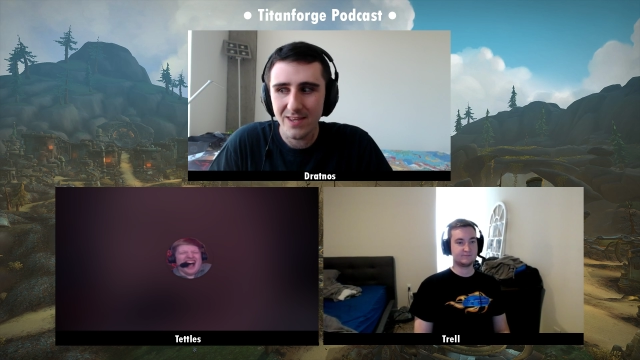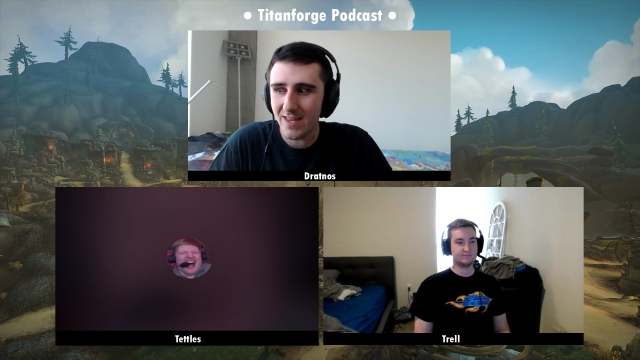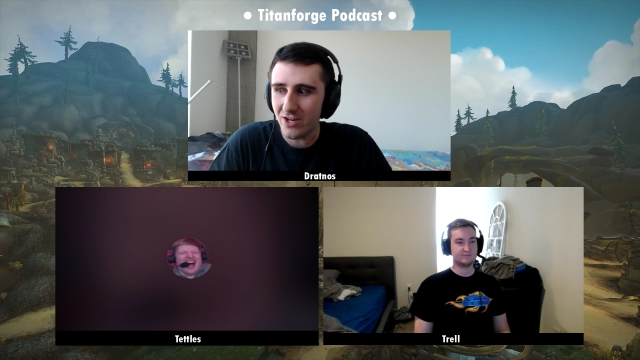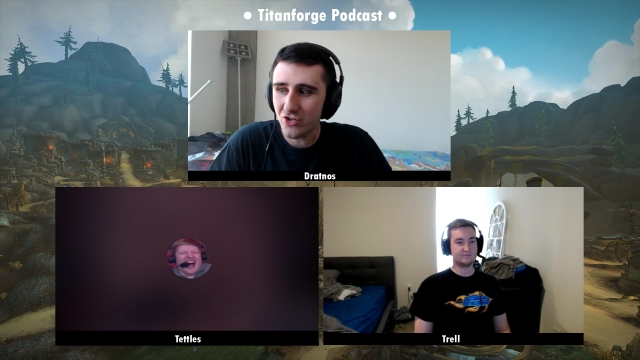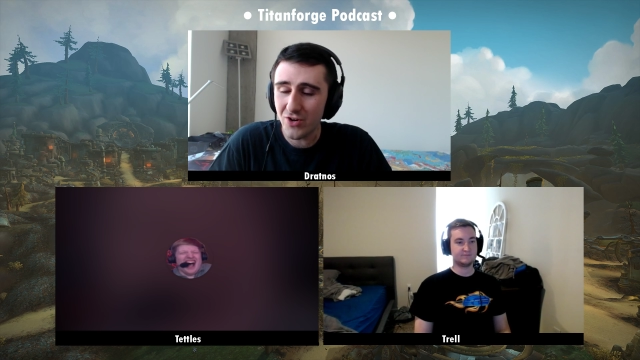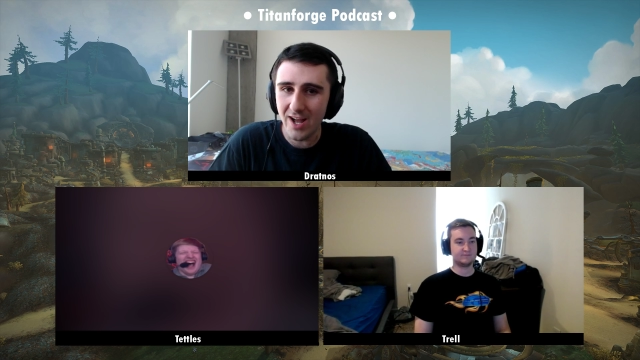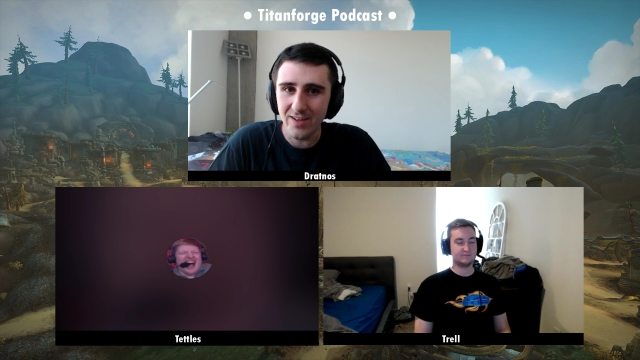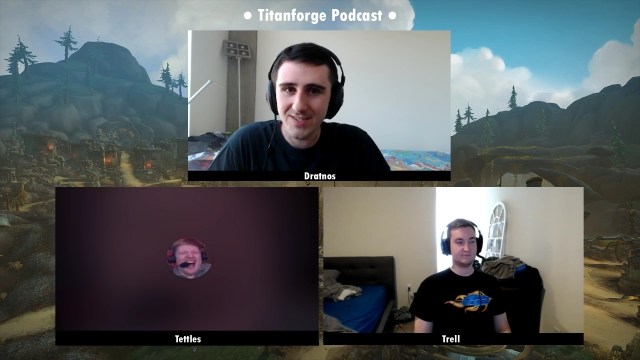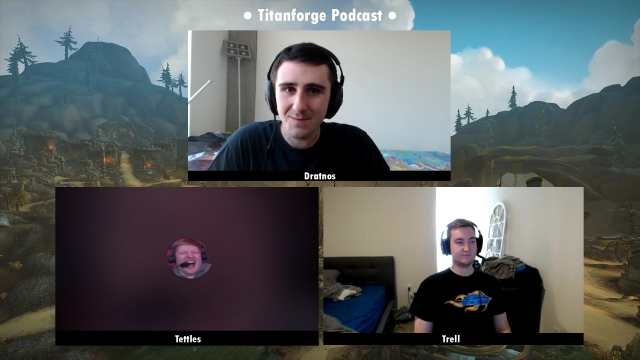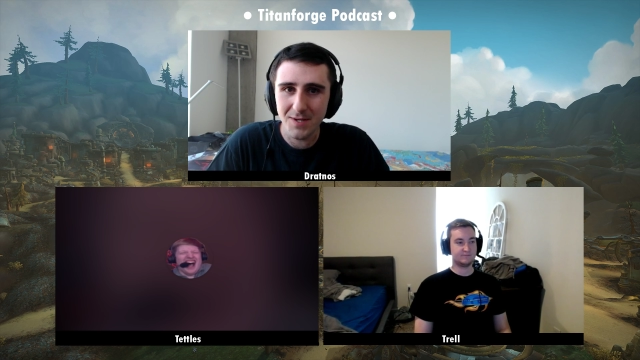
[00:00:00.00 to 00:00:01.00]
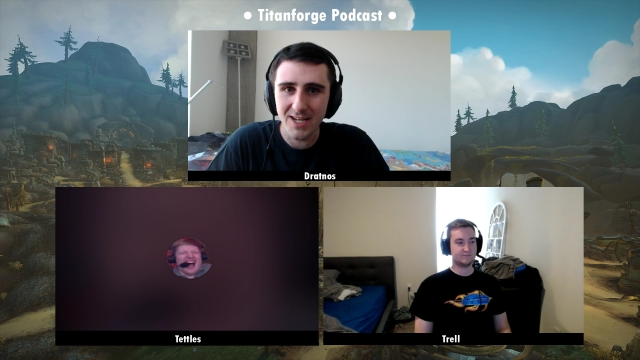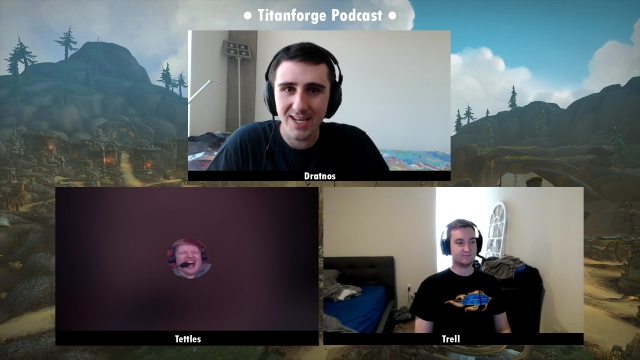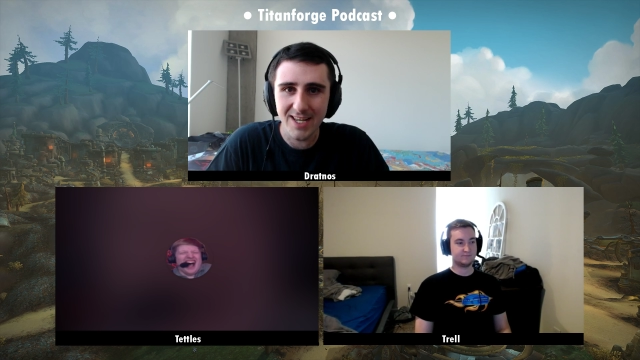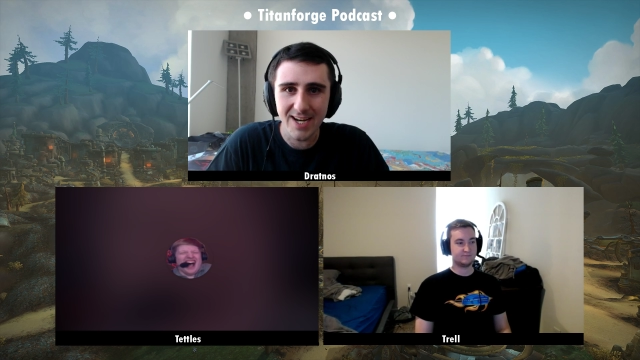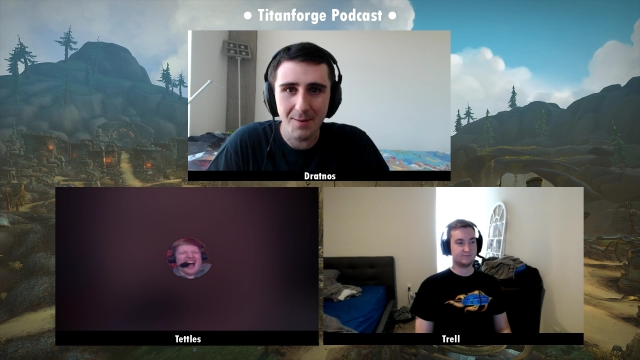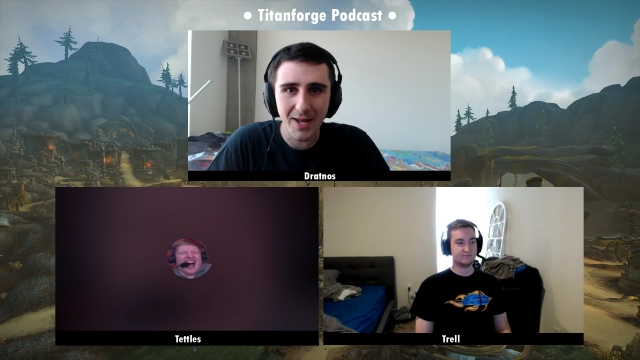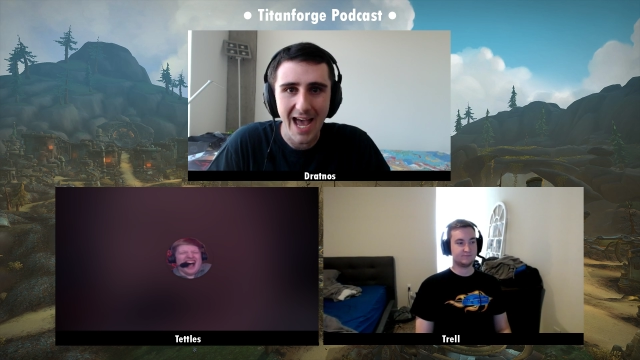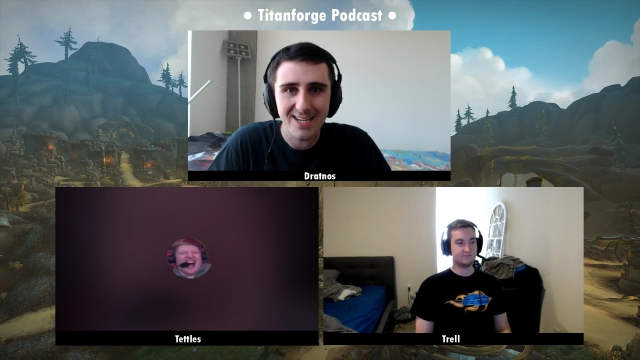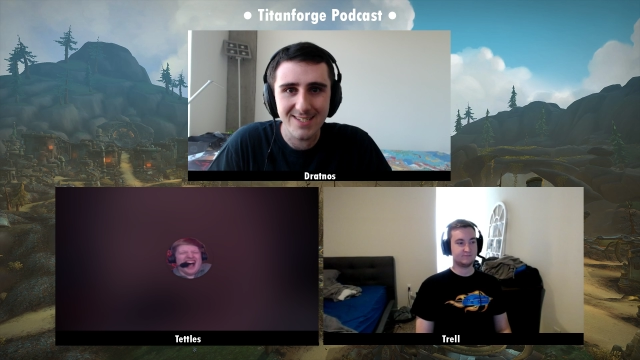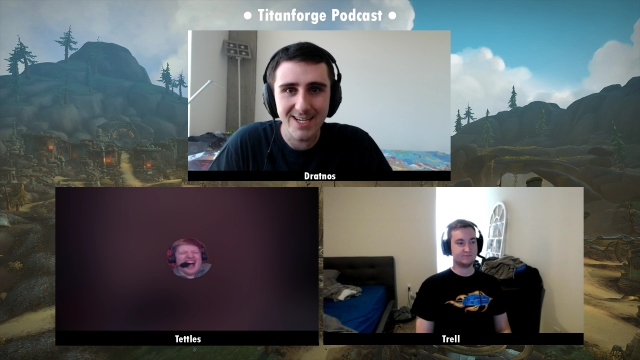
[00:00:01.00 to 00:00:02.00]
that Trell is competing in and I'm
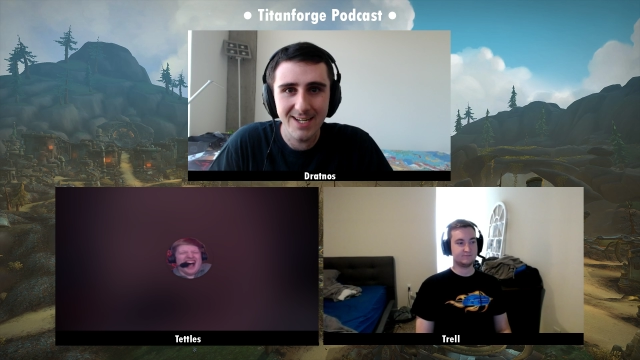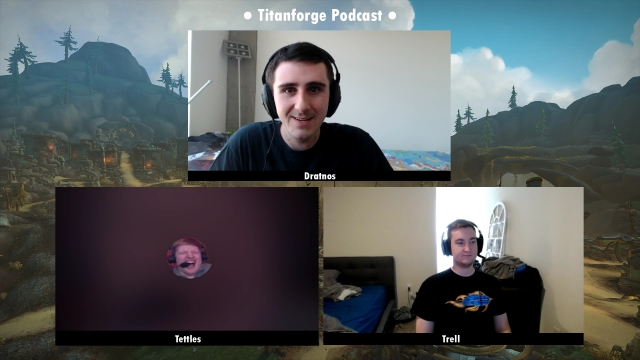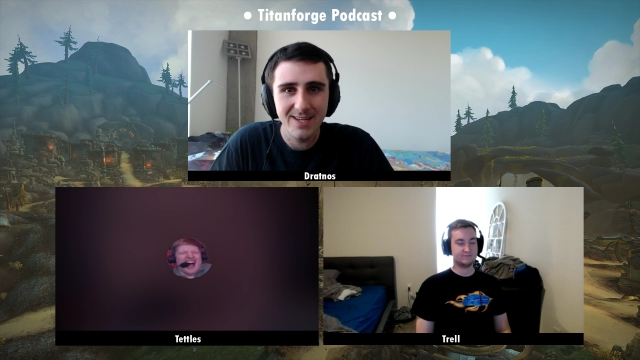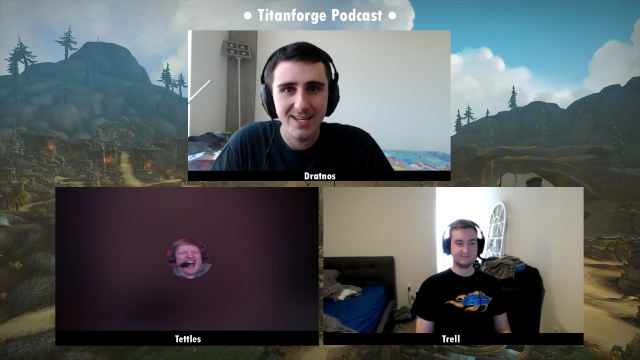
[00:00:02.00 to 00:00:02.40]
casting